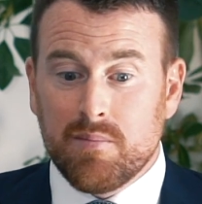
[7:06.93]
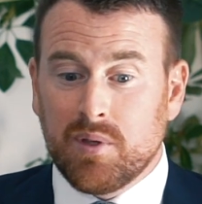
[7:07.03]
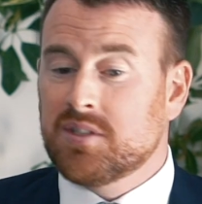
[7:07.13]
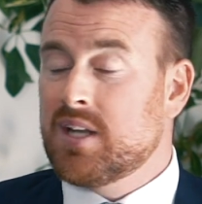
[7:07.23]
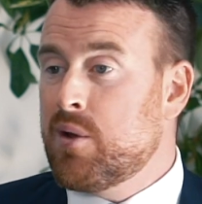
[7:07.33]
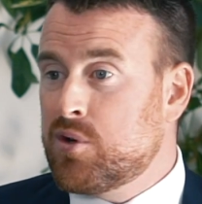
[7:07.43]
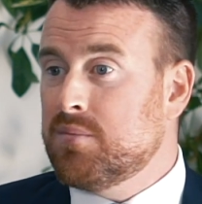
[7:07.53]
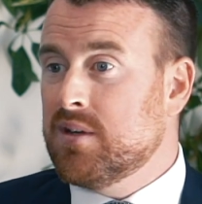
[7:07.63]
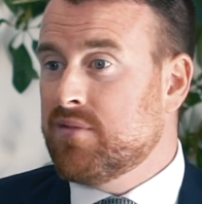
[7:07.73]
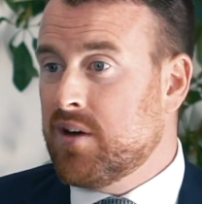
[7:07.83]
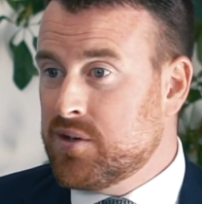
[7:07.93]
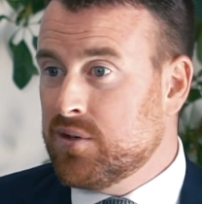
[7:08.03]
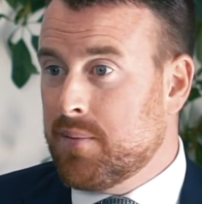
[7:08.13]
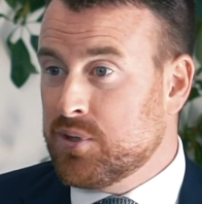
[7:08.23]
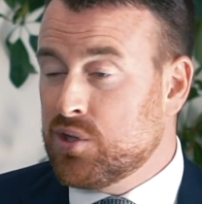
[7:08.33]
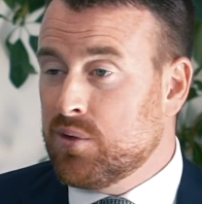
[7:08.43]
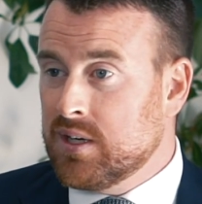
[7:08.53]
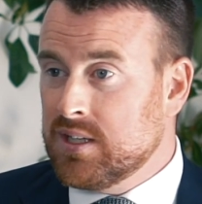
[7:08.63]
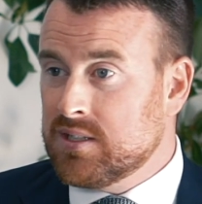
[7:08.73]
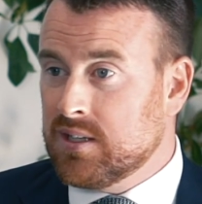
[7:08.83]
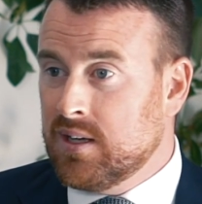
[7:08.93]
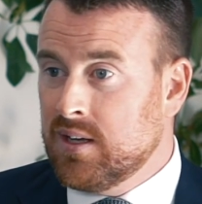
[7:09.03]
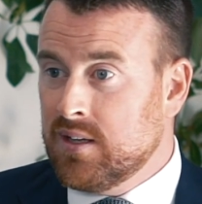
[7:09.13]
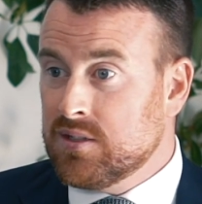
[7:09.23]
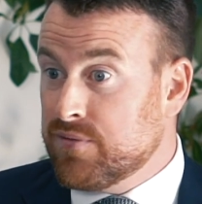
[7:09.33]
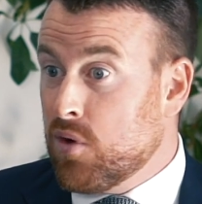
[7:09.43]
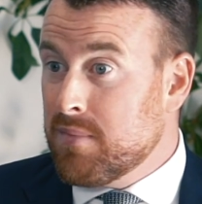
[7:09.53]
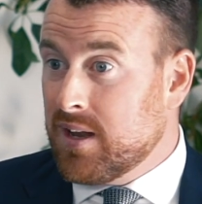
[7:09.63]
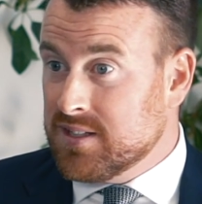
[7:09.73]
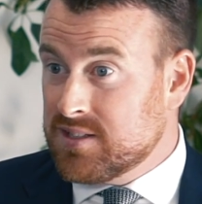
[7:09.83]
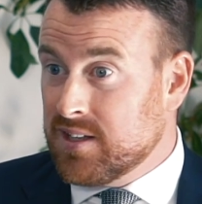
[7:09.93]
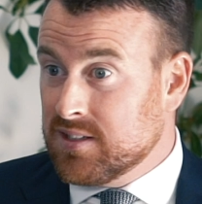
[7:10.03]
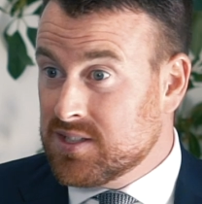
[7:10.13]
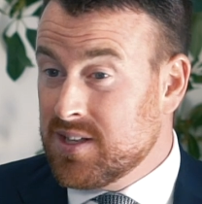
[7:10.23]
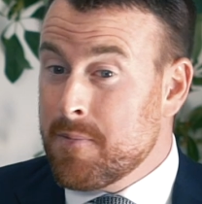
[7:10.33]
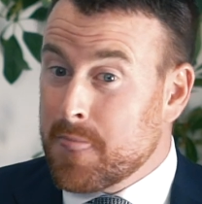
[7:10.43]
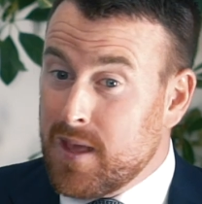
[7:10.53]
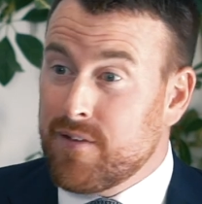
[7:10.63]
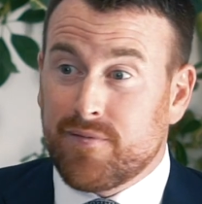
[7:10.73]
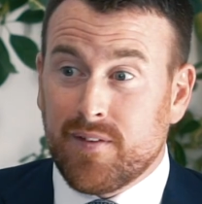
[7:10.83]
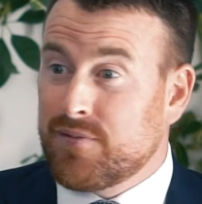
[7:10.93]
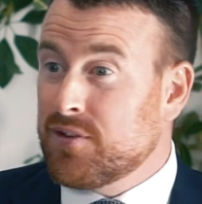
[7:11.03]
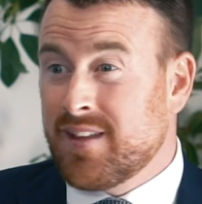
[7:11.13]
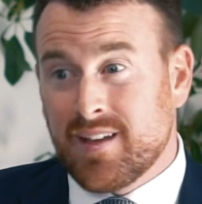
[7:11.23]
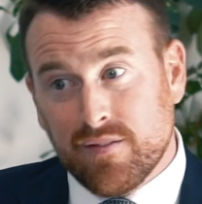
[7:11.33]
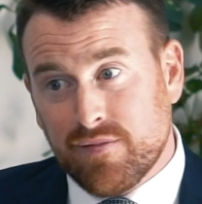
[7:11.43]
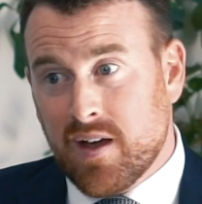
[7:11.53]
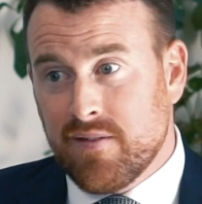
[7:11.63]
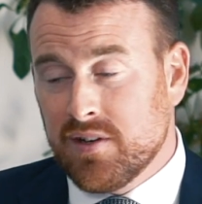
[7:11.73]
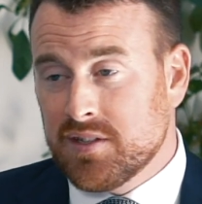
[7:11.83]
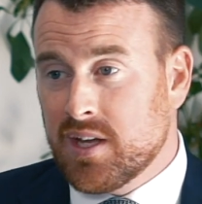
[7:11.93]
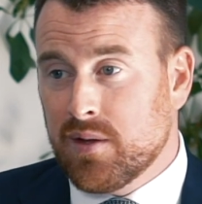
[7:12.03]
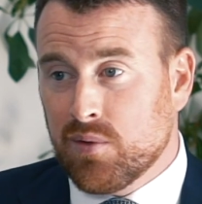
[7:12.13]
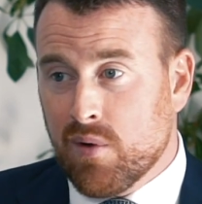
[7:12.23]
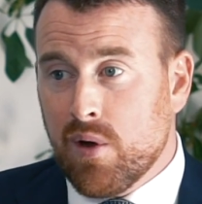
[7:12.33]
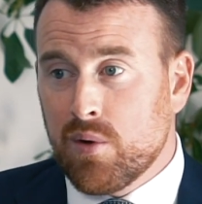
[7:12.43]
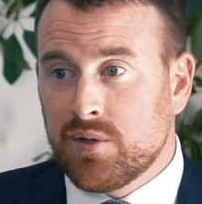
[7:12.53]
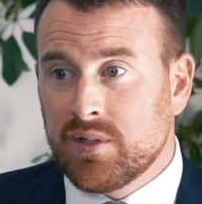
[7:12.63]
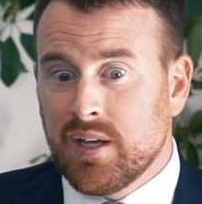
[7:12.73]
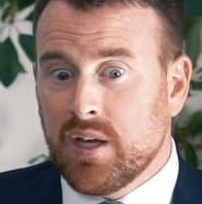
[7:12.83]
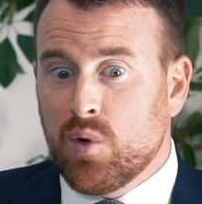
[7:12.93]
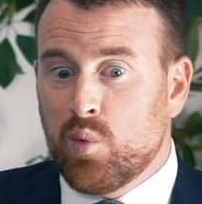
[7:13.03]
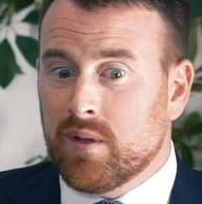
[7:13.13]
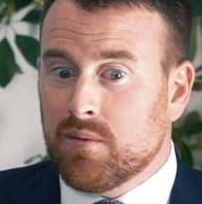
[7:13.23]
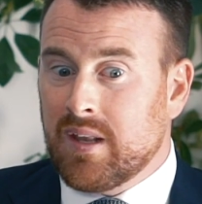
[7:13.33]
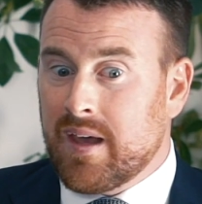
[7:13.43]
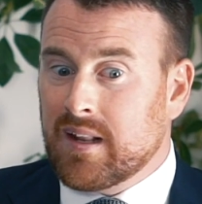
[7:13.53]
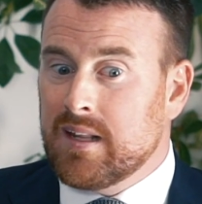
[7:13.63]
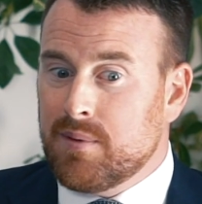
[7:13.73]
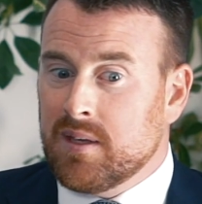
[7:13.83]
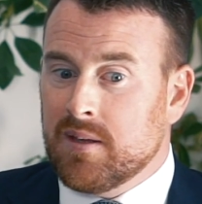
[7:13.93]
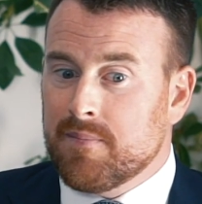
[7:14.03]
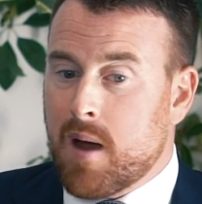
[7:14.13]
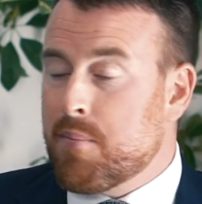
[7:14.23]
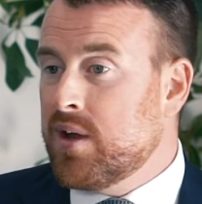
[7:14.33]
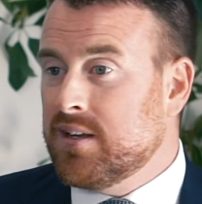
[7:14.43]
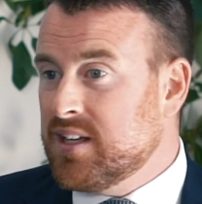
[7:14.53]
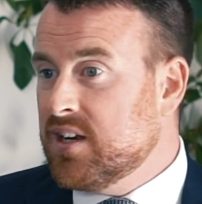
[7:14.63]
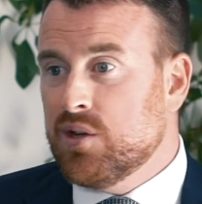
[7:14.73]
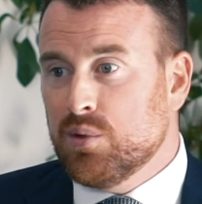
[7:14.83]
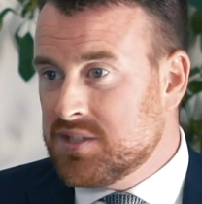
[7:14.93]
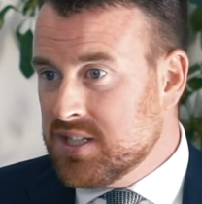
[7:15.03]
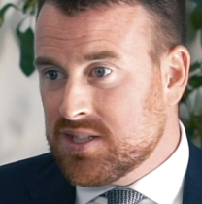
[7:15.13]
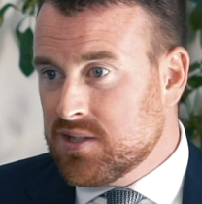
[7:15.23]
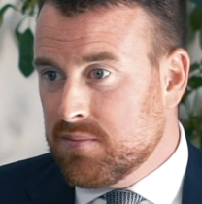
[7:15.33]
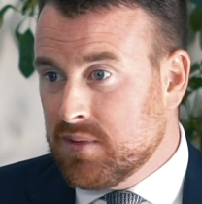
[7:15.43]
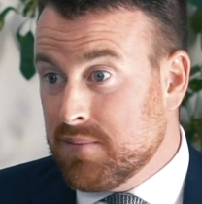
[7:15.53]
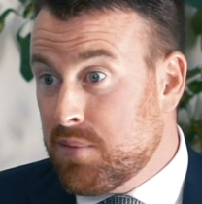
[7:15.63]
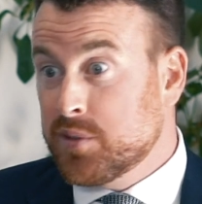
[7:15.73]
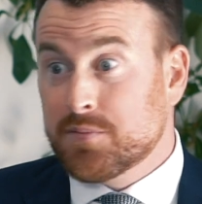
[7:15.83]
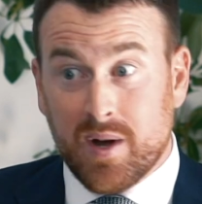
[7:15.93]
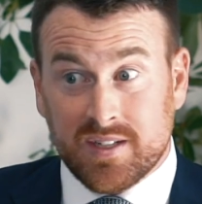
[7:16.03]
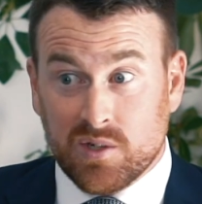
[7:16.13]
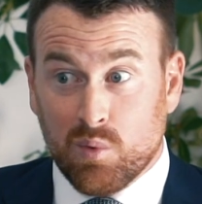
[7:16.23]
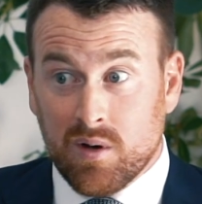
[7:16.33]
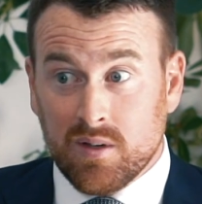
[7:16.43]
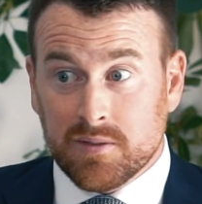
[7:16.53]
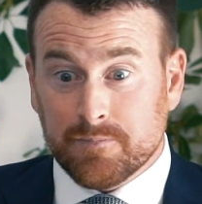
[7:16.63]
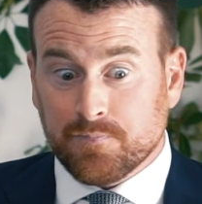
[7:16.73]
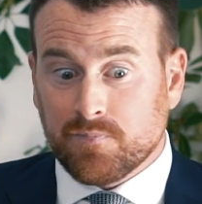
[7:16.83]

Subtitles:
Because now could be a very good opportunity to formalise things. If they're thinking 5 years down the road, we'll likely be operating in a new system in a post-Brexit world.